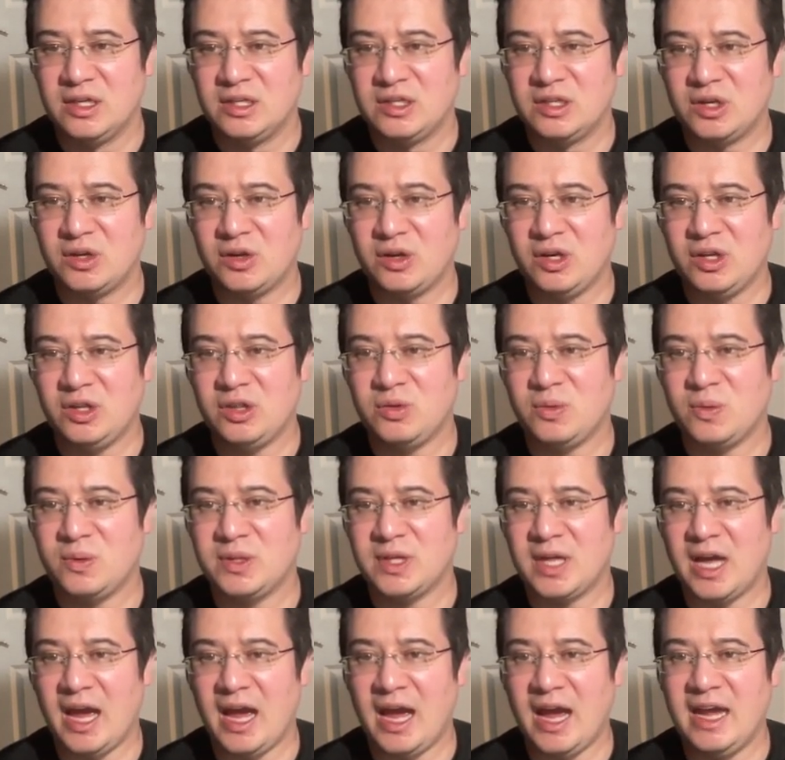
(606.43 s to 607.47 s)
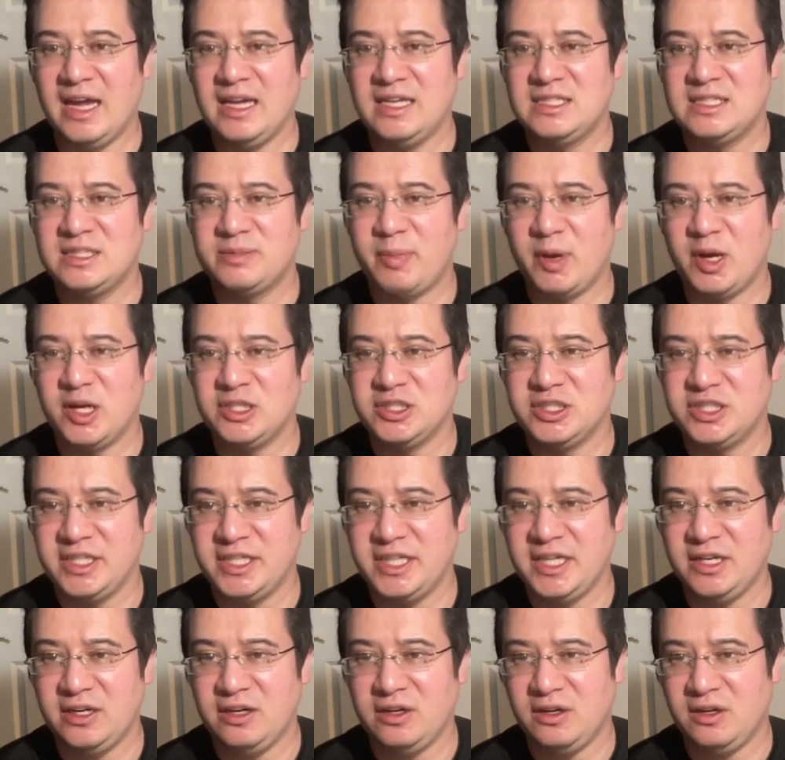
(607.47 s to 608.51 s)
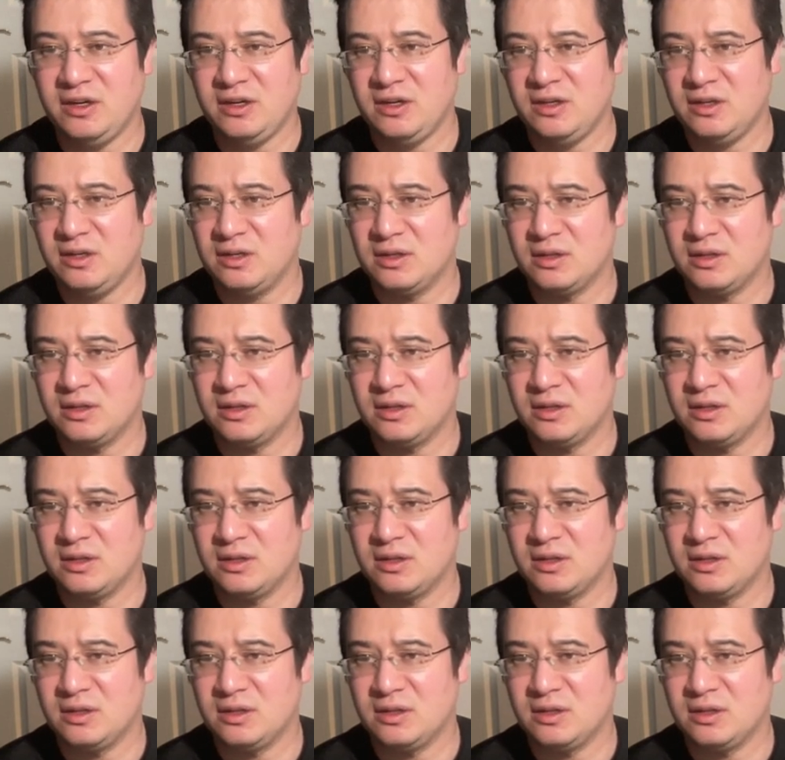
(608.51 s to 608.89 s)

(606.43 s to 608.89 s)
They're going to throw the ice punch here,